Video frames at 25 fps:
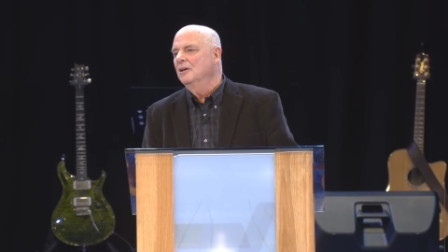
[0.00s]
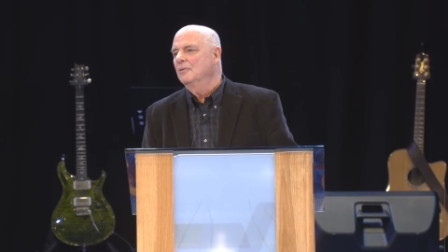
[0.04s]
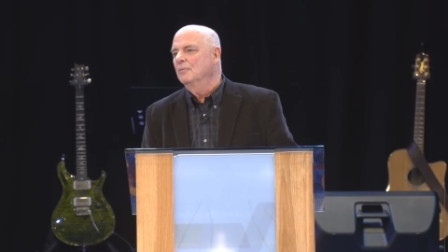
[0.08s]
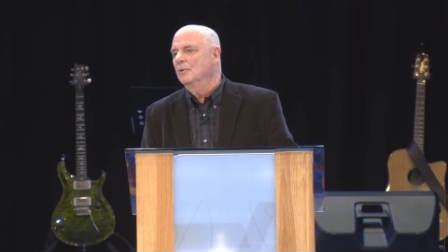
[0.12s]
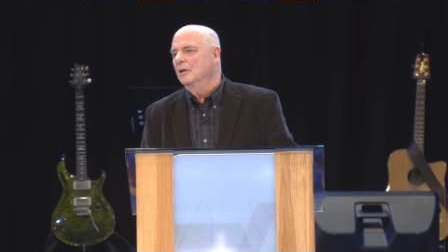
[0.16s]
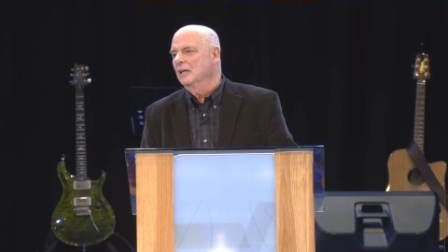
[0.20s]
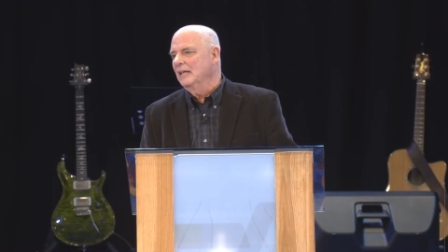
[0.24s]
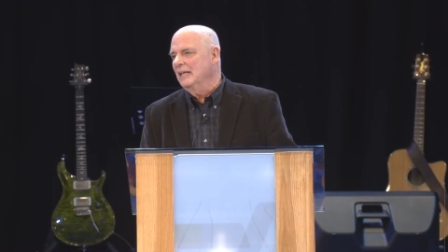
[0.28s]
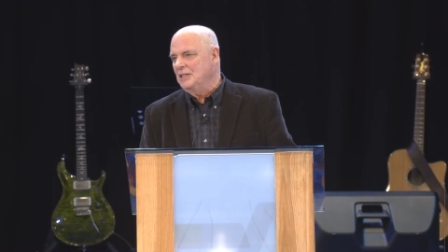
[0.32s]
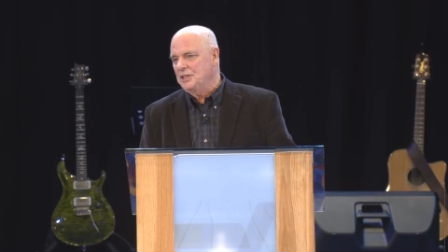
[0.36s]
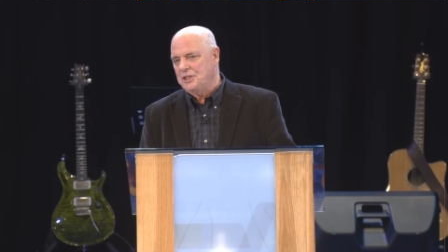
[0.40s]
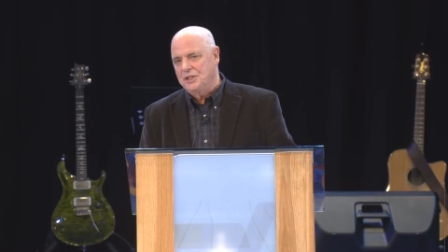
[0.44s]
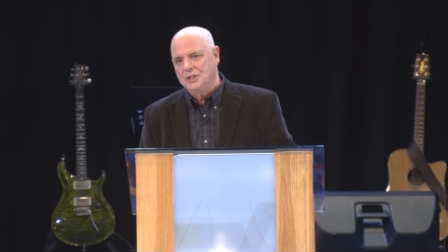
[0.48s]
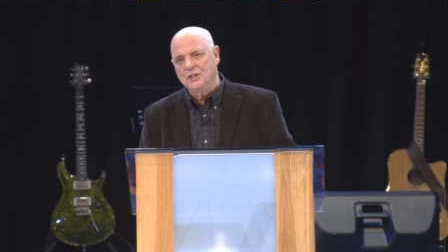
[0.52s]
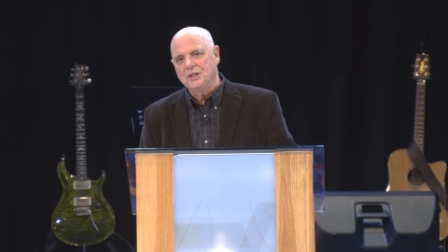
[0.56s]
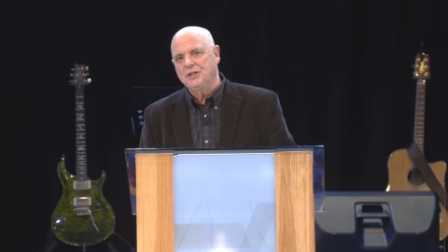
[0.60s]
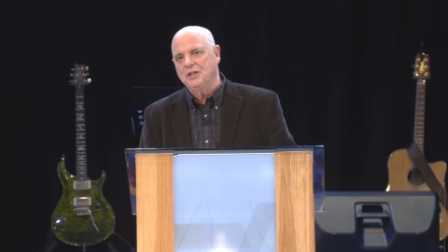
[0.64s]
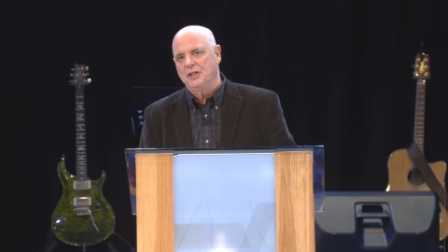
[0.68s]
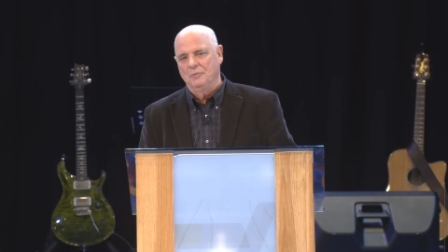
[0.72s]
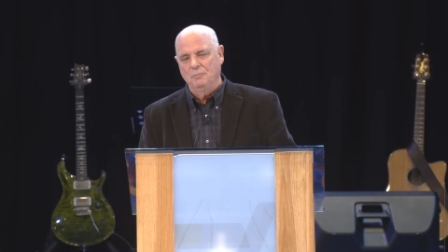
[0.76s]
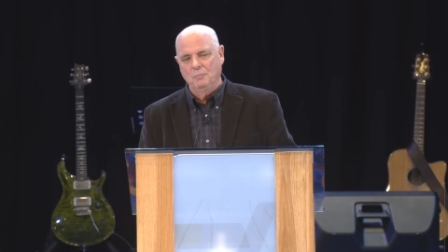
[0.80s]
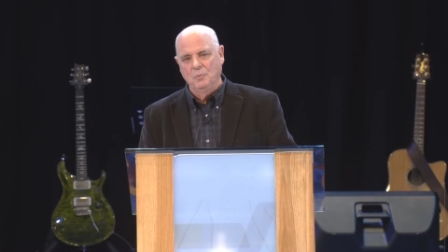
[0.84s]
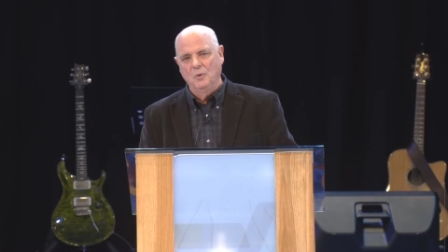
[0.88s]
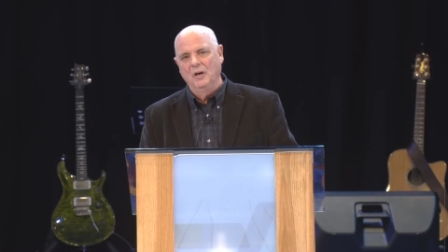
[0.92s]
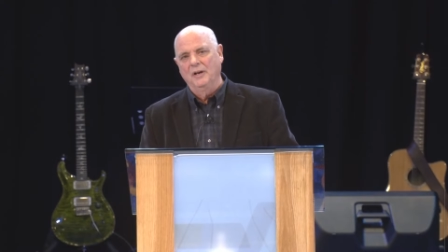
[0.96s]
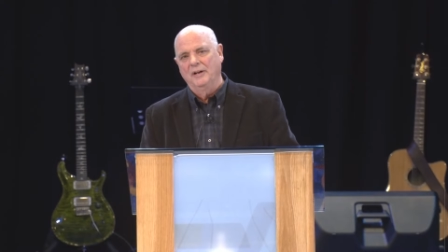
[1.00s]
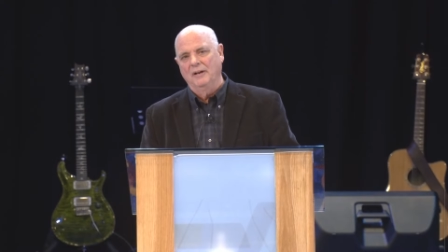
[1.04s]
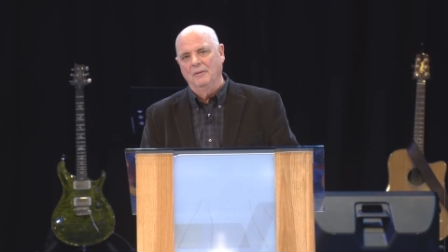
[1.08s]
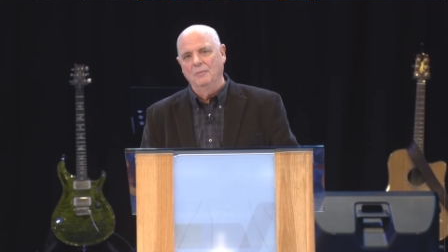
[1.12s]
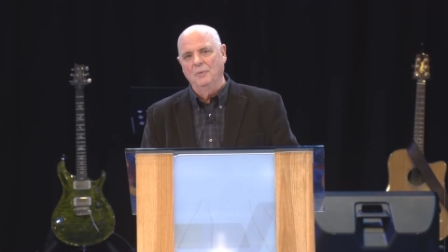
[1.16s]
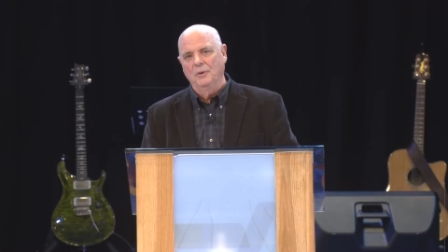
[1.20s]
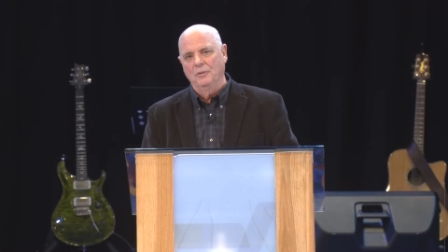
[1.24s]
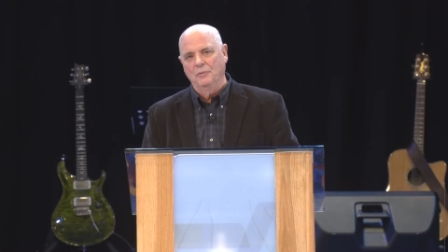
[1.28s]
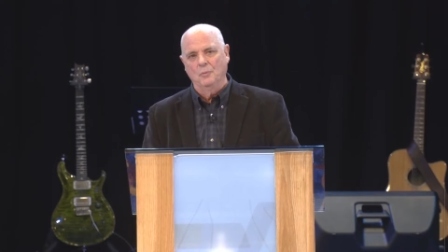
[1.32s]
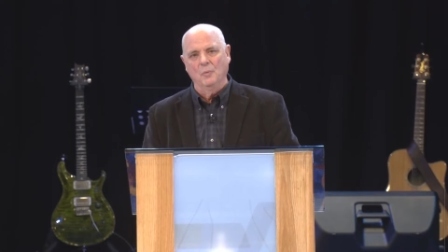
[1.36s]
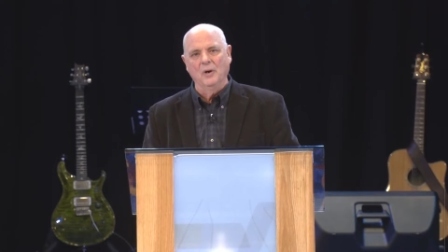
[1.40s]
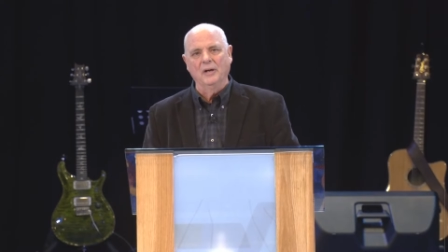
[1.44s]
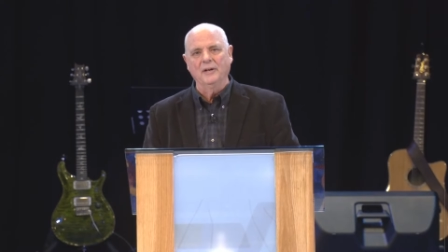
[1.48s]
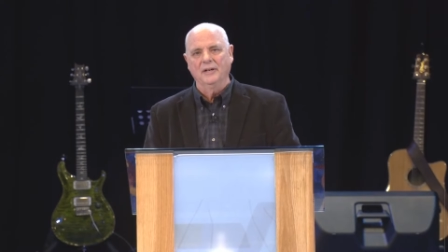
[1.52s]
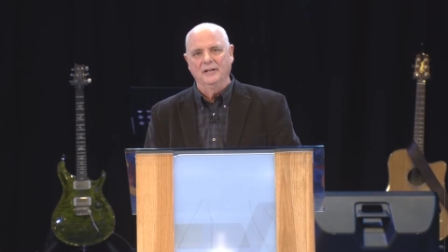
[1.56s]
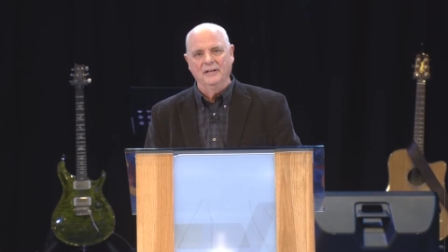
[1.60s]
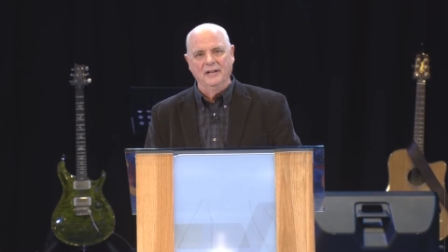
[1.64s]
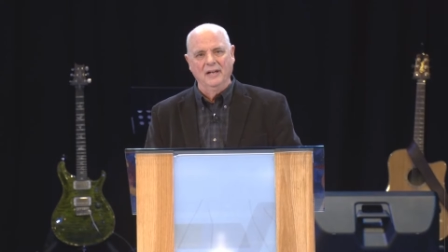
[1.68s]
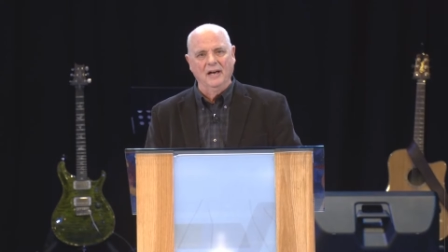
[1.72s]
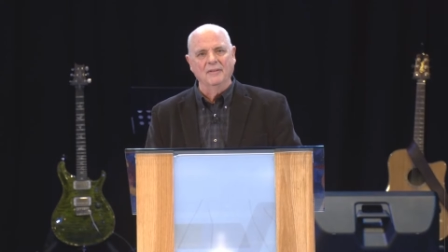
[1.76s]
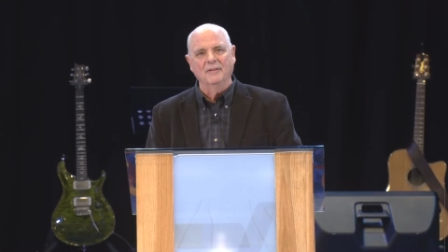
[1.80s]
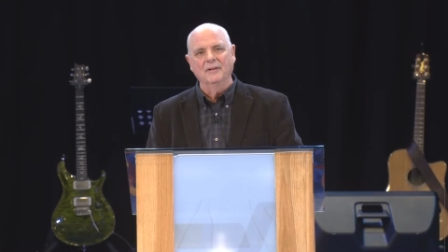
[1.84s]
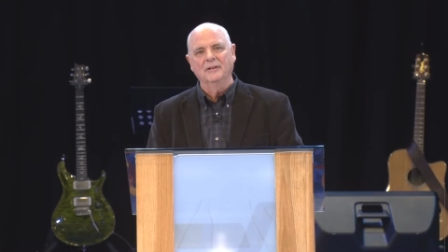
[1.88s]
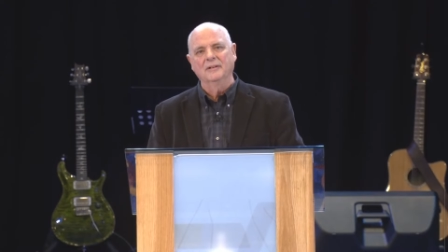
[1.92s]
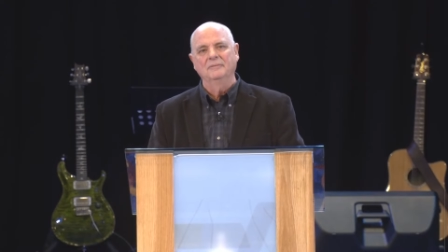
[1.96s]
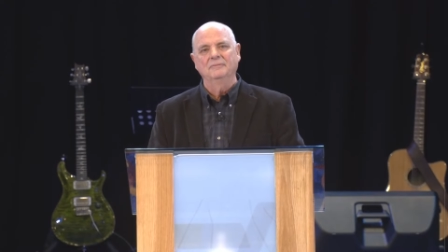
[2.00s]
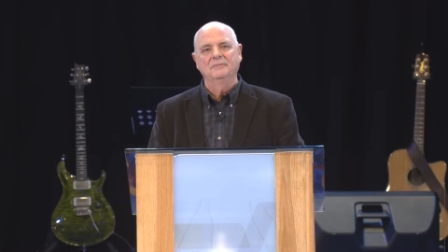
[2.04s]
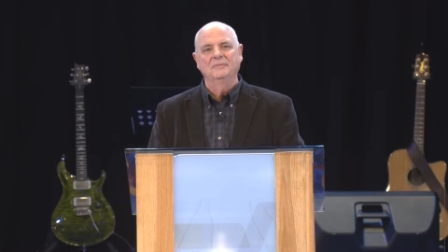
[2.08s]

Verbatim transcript: relationship one, with one another.